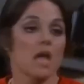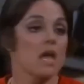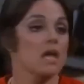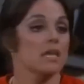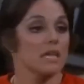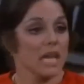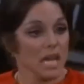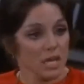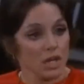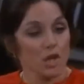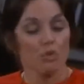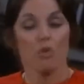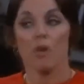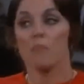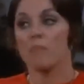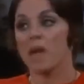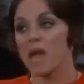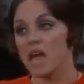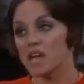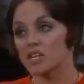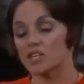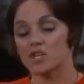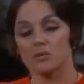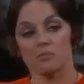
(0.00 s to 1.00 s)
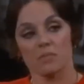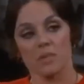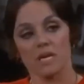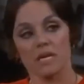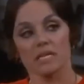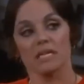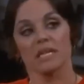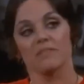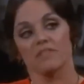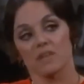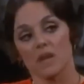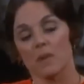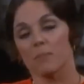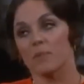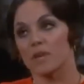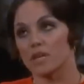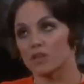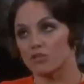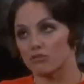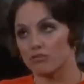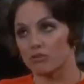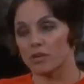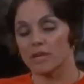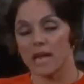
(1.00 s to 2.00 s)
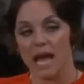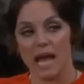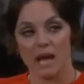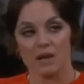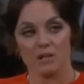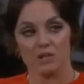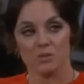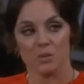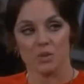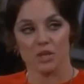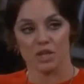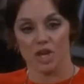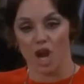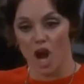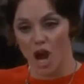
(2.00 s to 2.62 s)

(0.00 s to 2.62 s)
you imagine me living up in a treehouse with a guy